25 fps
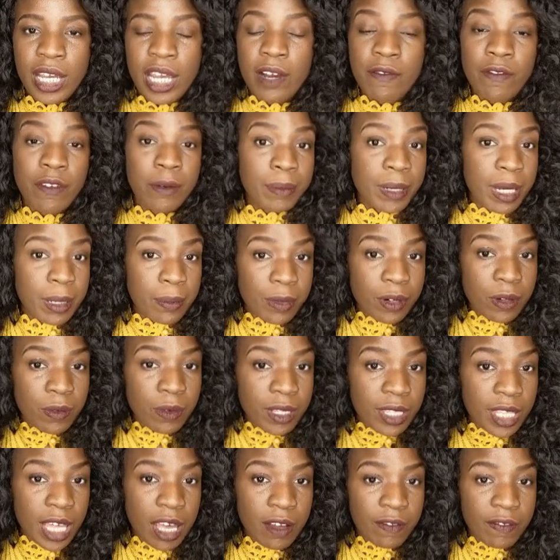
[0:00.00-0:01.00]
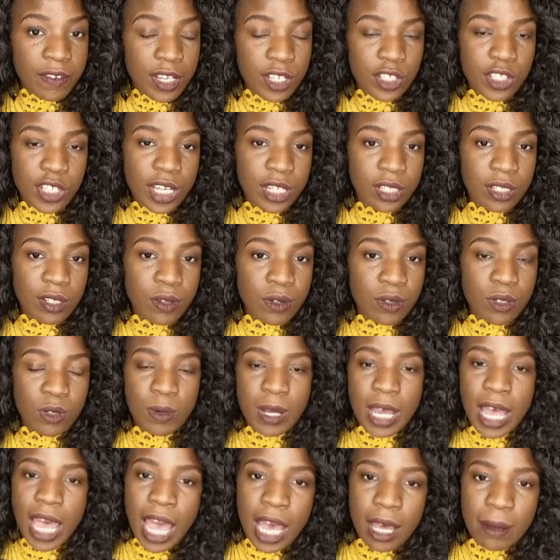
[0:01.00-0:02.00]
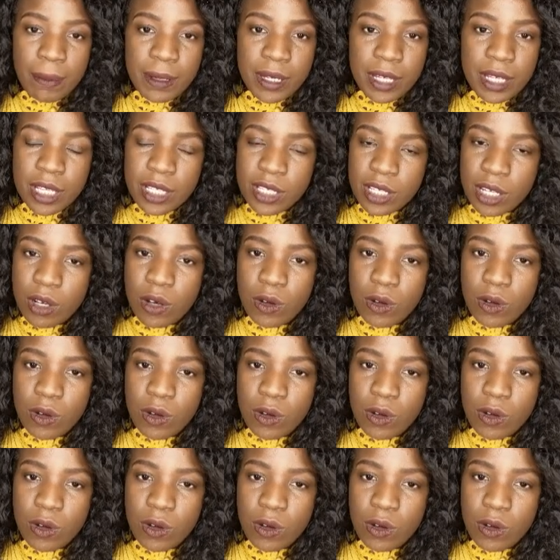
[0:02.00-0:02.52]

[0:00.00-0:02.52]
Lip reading: And remember, with FHA loans, what happens,